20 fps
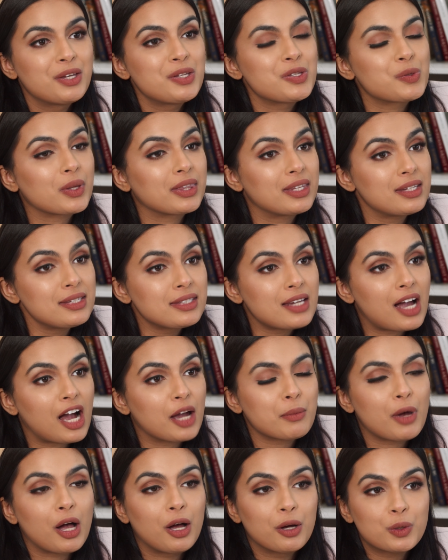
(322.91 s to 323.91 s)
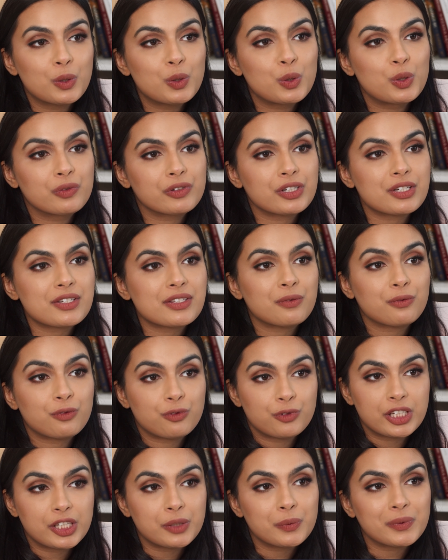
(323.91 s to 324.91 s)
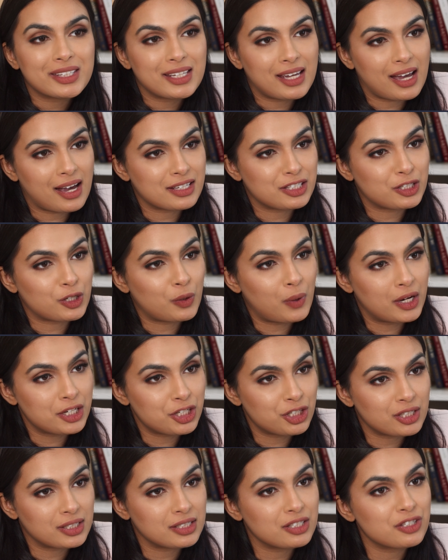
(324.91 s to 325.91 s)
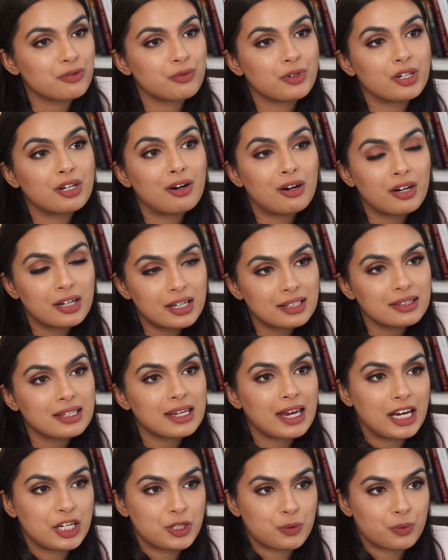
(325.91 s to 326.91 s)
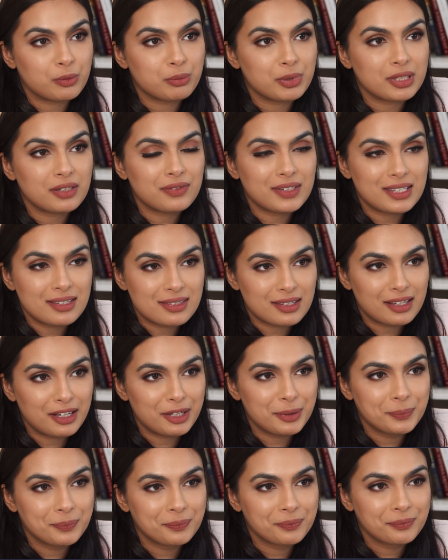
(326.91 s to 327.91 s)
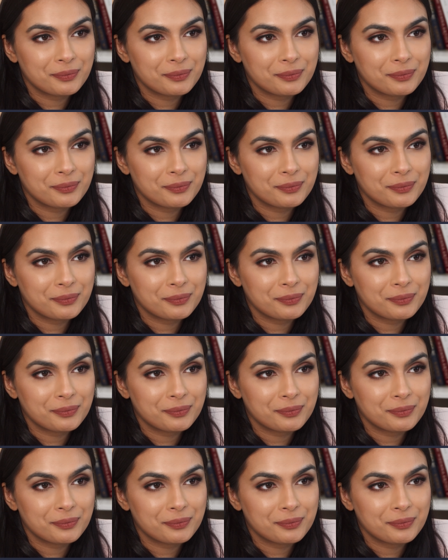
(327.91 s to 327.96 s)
So at this time, I'll go over some frequently asked questions regarding the H1B visa.